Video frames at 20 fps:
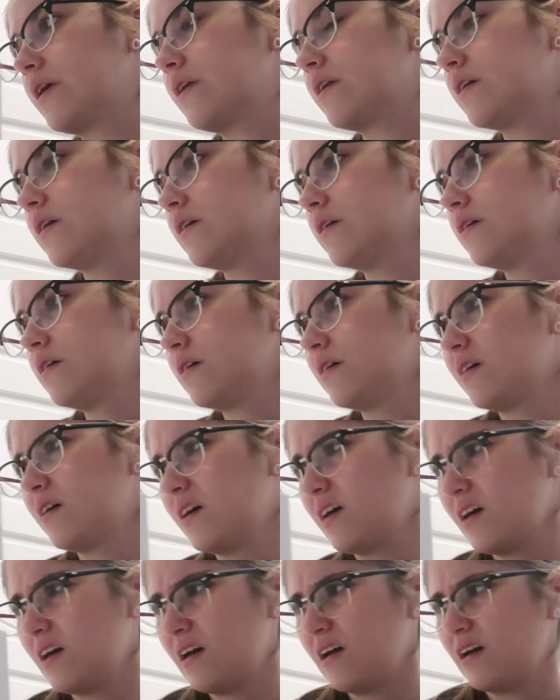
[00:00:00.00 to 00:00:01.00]
and
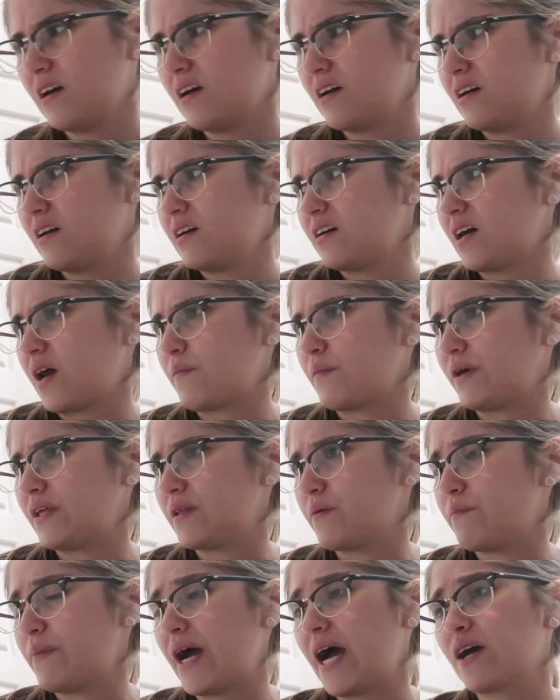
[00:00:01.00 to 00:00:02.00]
I
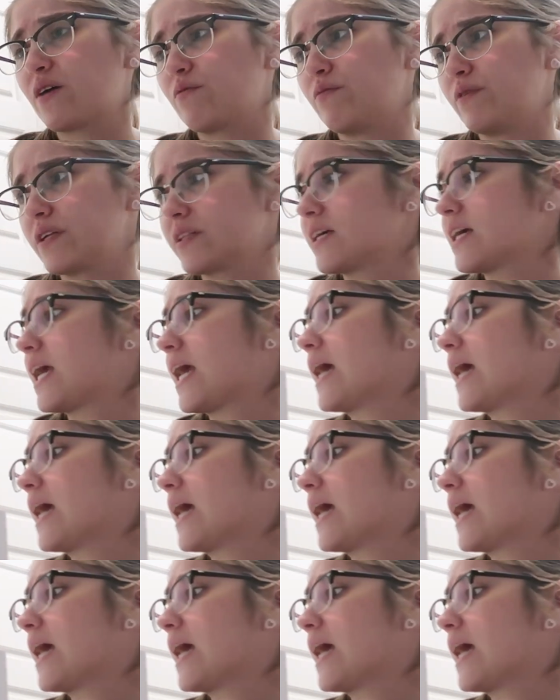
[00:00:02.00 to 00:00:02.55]
mean the back really